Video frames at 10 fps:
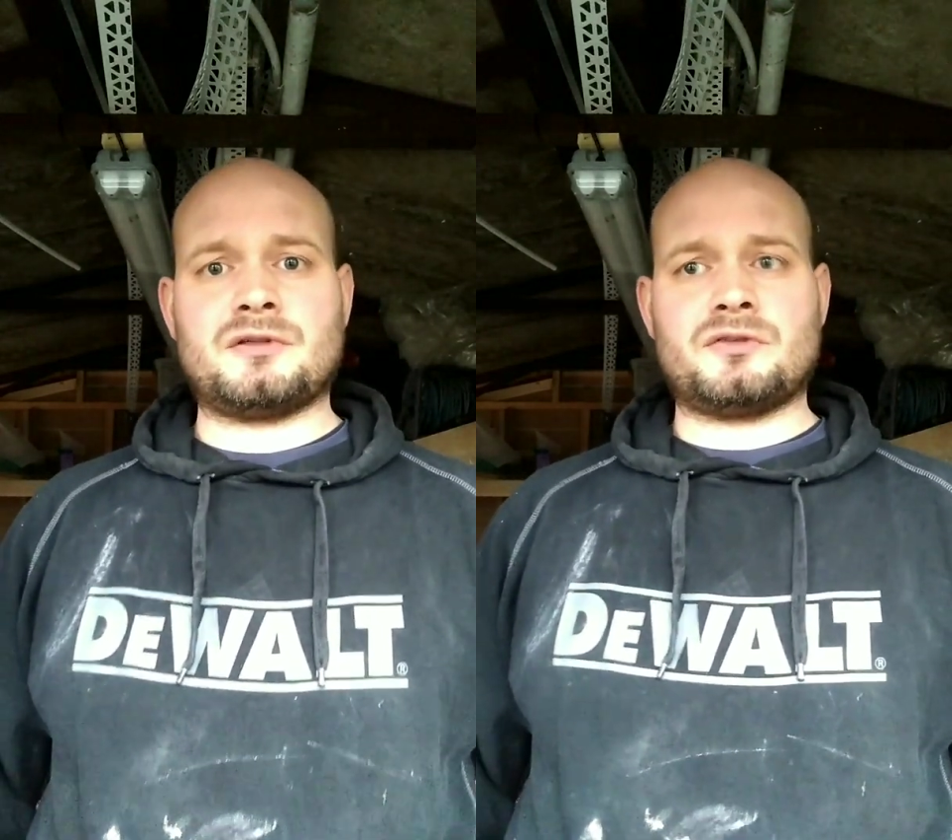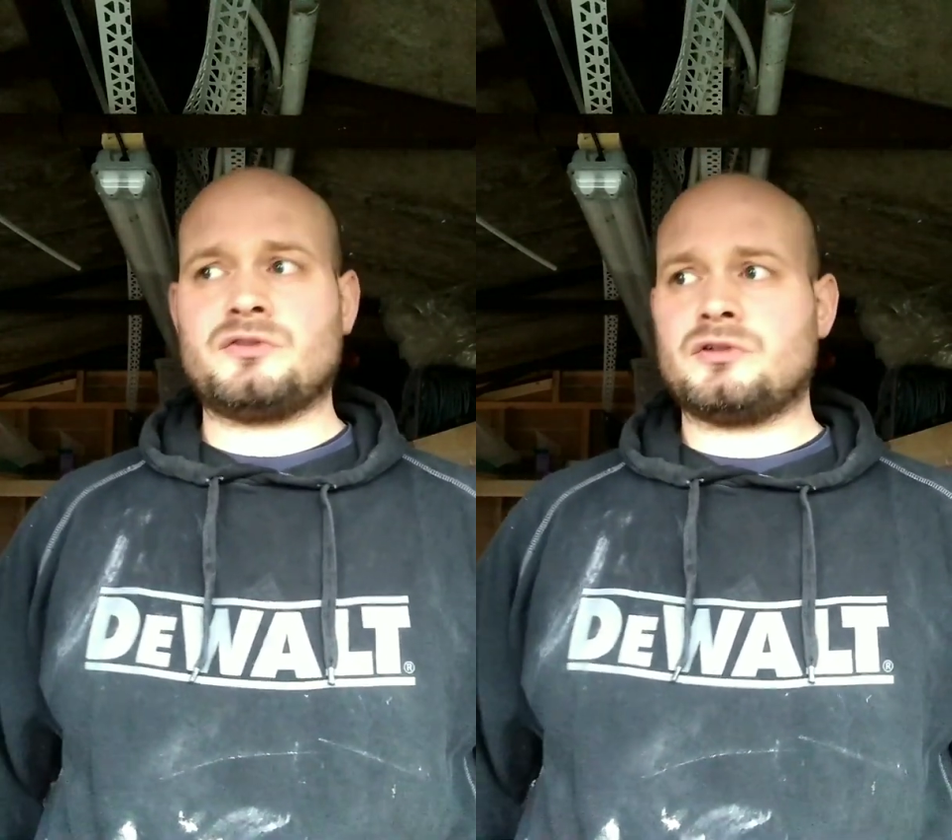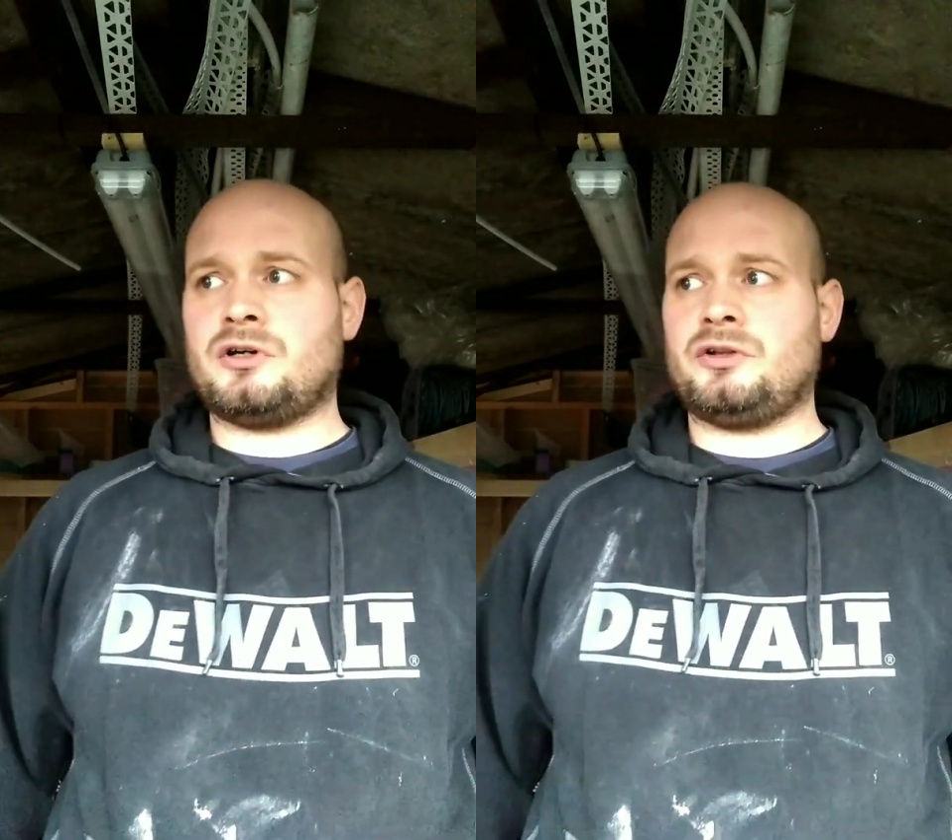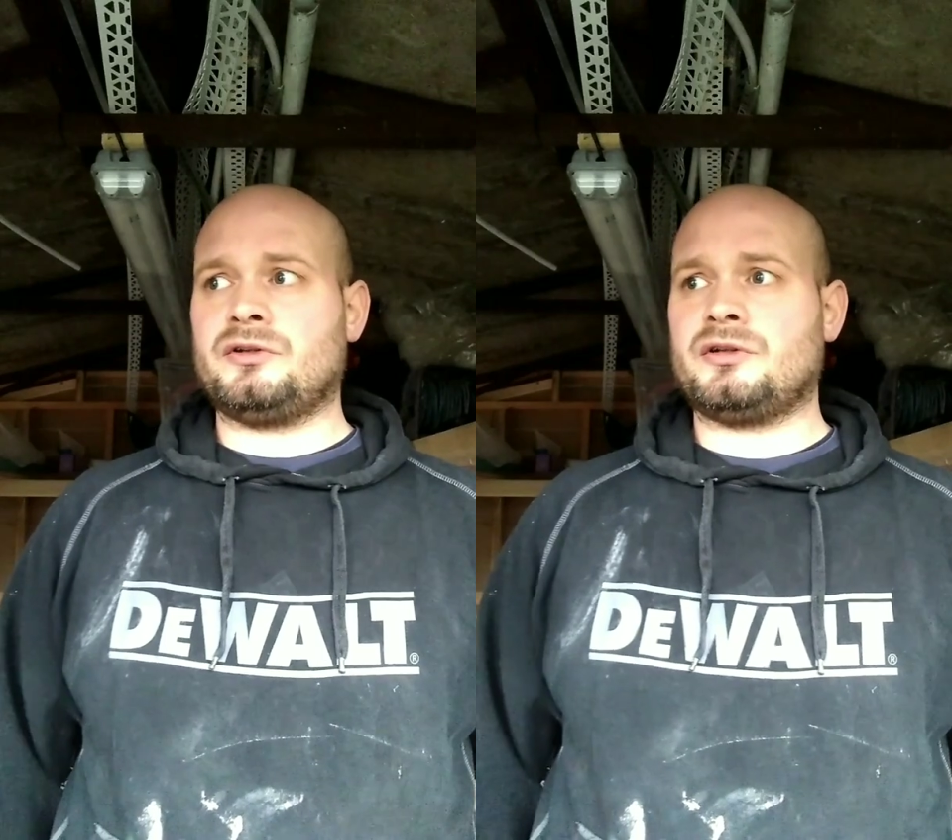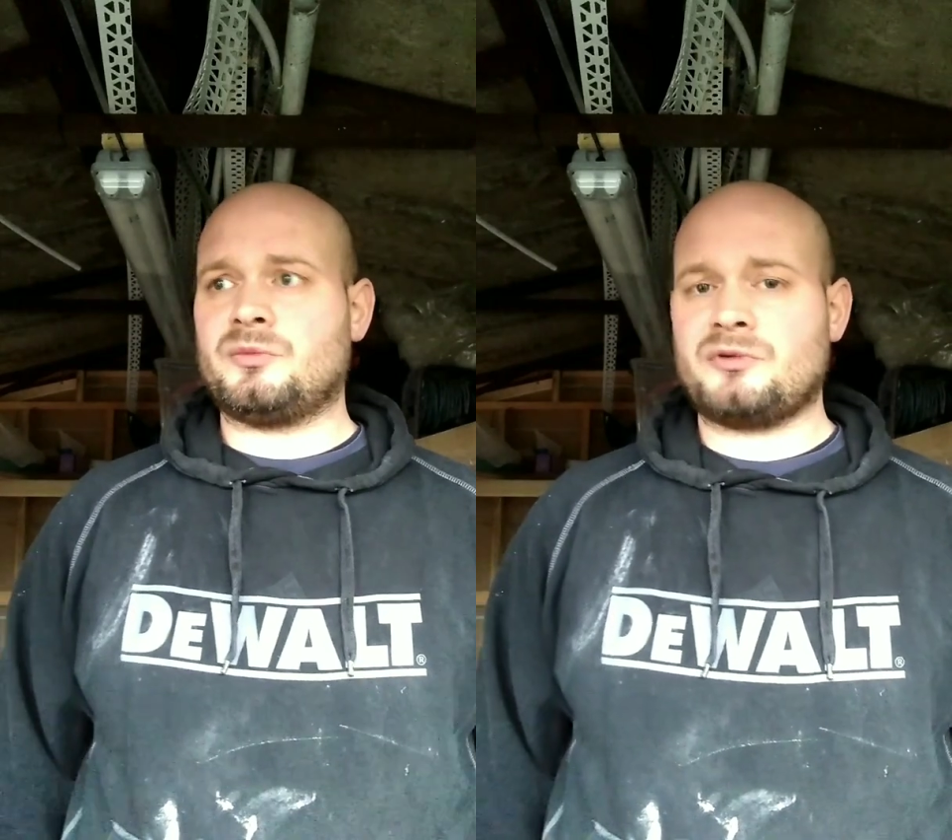I took
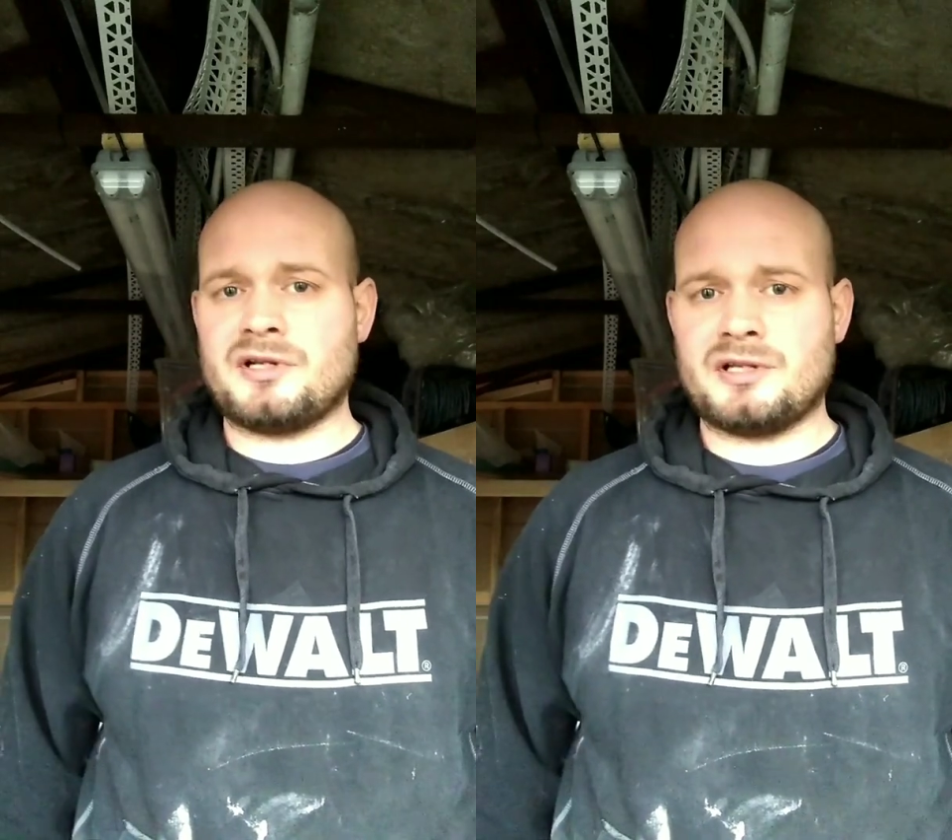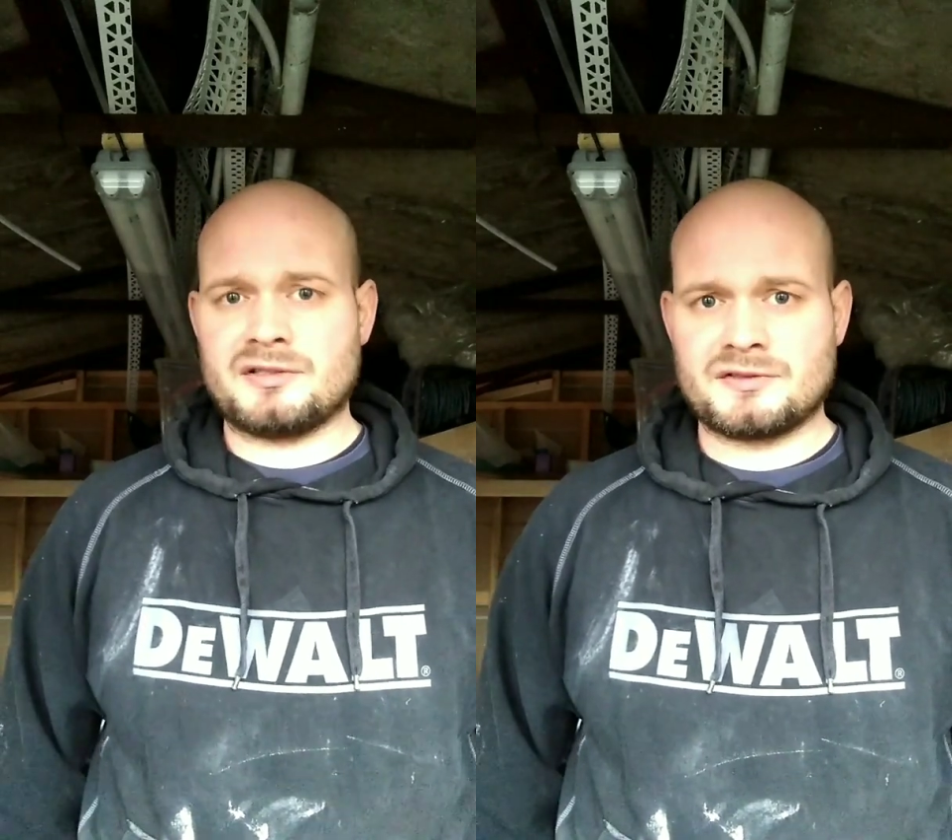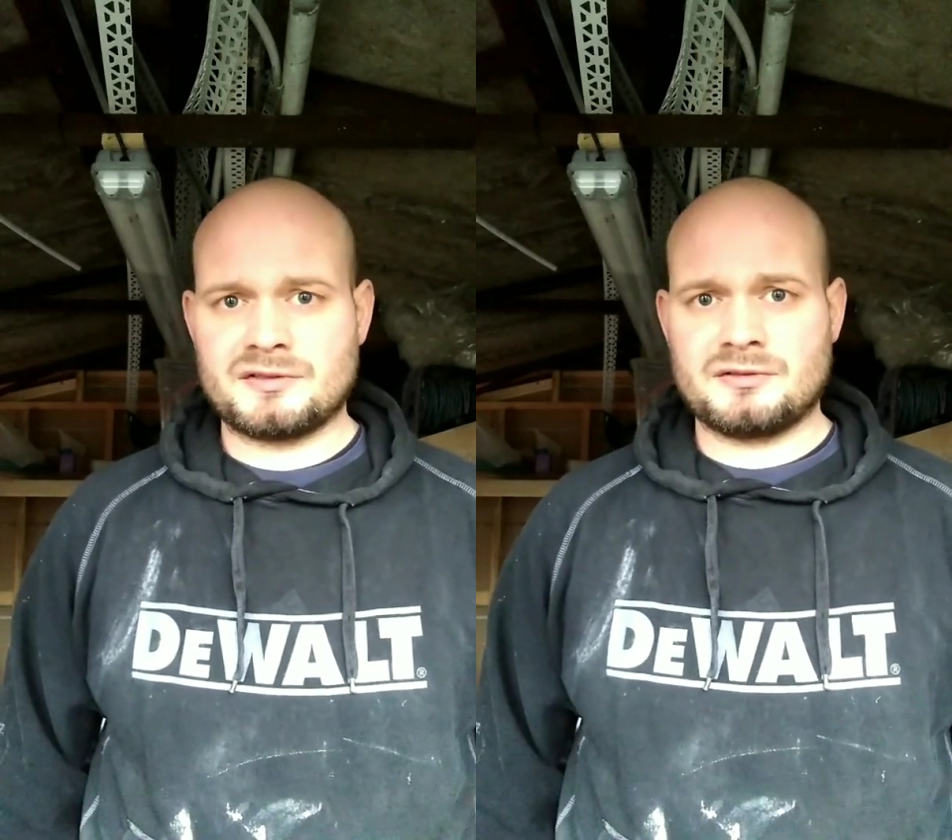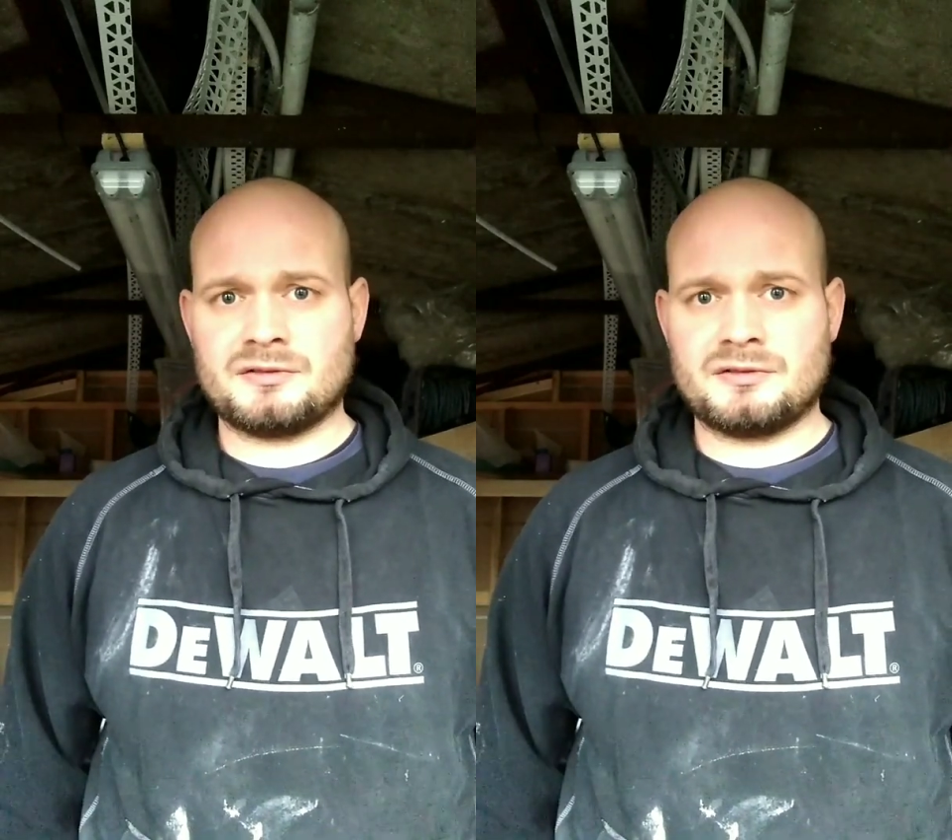on an apprentice,